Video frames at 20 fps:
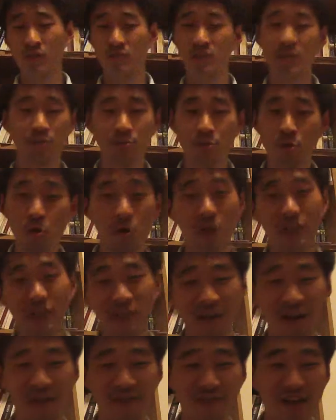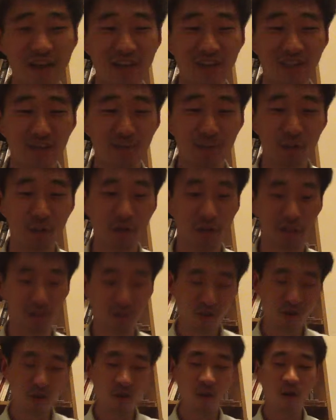So I have no idea how fast I'm going.
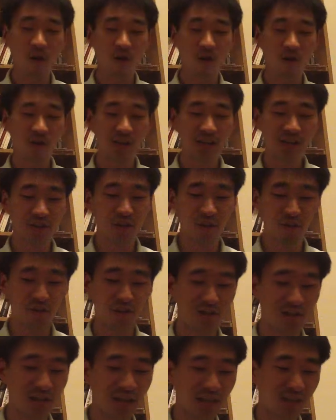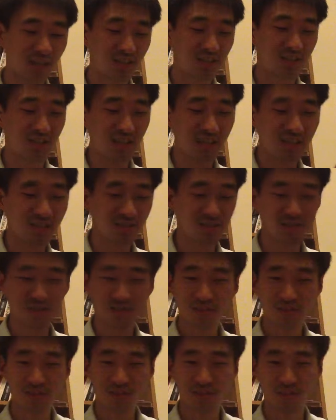All I know is I can sense
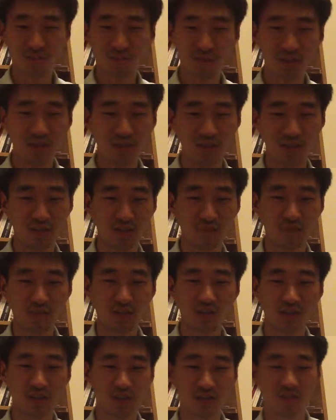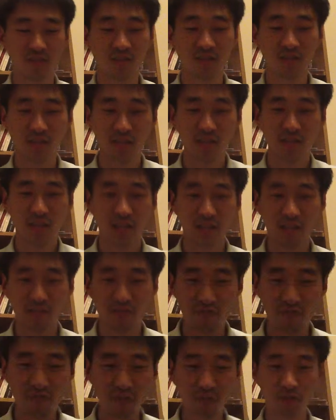the speed because I can
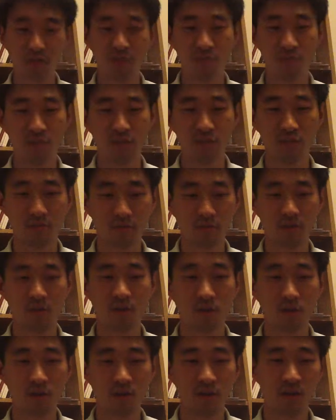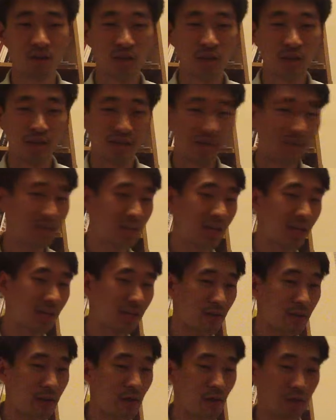feel the speed of the car. And that's kind
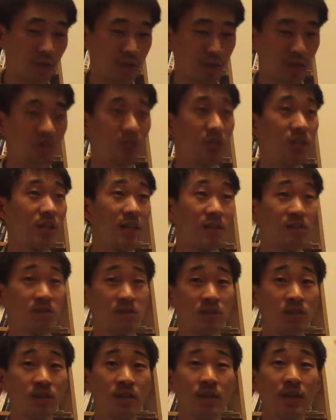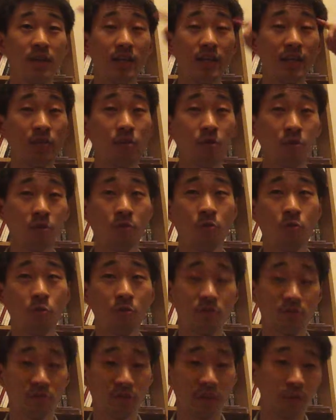of how I judge it. I, and I know the
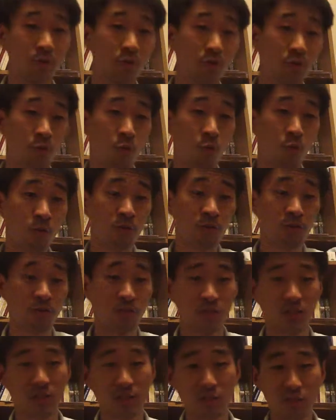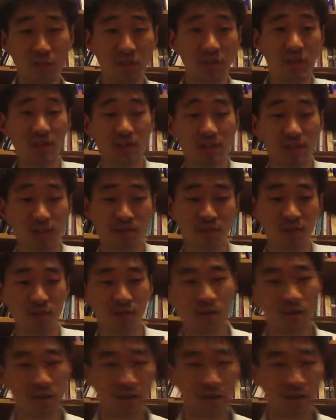course. I know the corner is going to be like this.